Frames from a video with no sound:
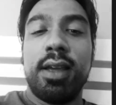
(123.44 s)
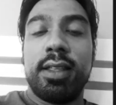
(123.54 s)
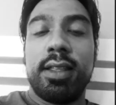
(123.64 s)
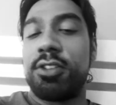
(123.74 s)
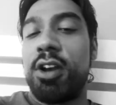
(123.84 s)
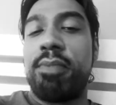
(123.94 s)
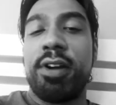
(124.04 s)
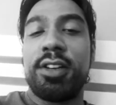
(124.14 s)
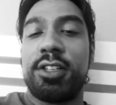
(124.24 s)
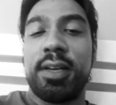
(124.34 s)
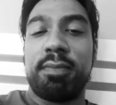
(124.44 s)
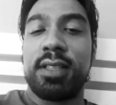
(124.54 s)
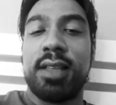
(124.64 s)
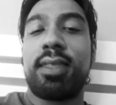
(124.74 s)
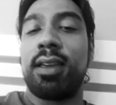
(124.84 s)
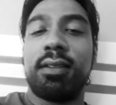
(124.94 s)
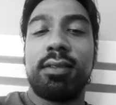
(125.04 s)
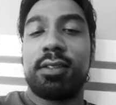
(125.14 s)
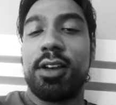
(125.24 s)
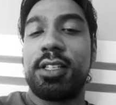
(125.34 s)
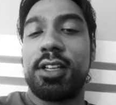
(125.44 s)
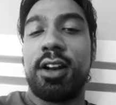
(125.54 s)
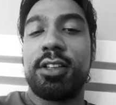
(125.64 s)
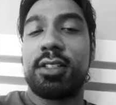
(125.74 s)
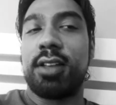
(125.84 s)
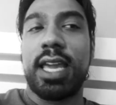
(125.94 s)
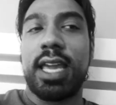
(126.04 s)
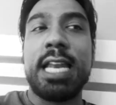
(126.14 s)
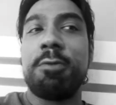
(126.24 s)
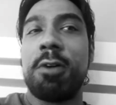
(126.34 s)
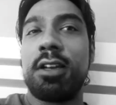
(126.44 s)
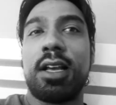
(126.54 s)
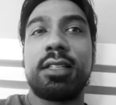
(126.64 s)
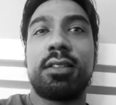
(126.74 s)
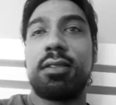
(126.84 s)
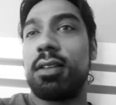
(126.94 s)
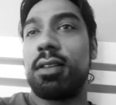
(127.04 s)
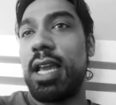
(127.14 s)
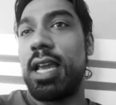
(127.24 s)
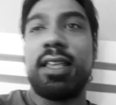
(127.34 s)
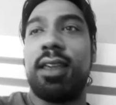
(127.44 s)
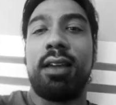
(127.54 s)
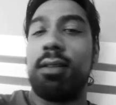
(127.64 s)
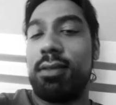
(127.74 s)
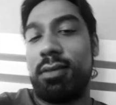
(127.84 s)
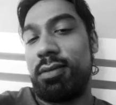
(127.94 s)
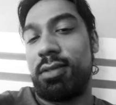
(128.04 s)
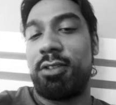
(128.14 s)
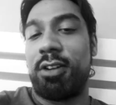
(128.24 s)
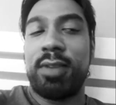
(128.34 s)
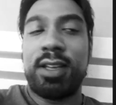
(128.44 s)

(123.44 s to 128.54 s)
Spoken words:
There's no apprenticeship. There's nothing. So it's kind of just like anyone does anything. You know what I mean?